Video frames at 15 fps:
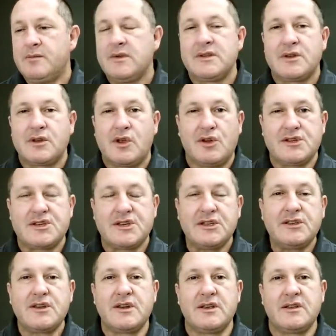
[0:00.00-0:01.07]

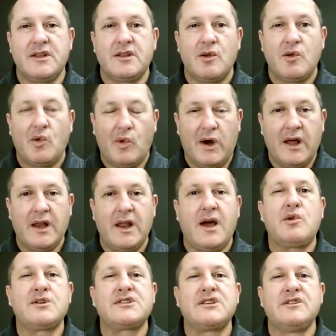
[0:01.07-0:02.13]
Considering that while I
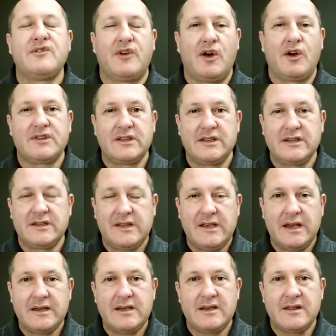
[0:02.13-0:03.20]
was involved in the
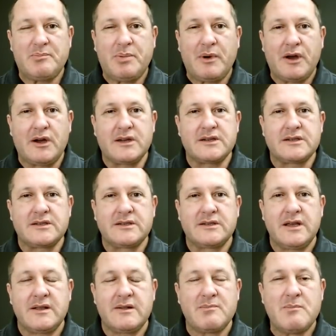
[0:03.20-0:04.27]
DA in the past,
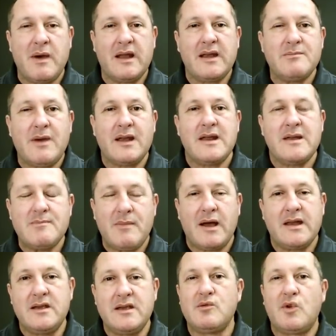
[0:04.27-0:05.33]
that money
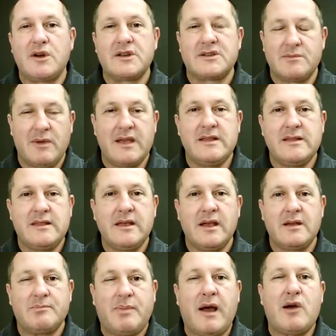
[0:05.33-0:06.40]
was a main thing,
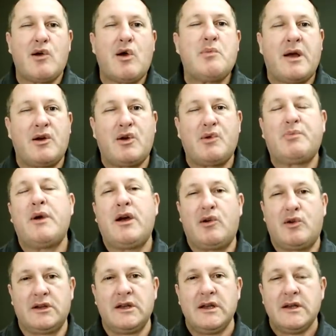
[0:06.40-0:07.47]
and
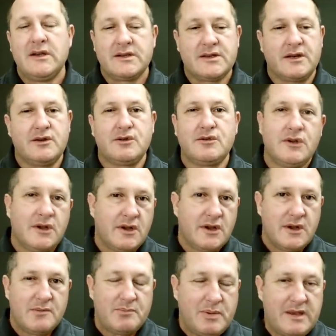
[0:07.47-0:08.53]
power. So
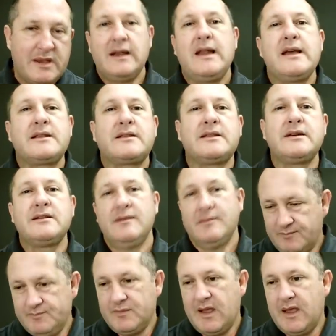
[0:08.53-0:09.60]
being elected
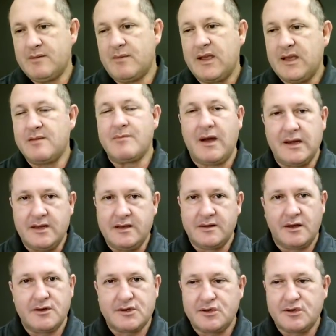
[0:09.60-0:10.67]
and making money, those are the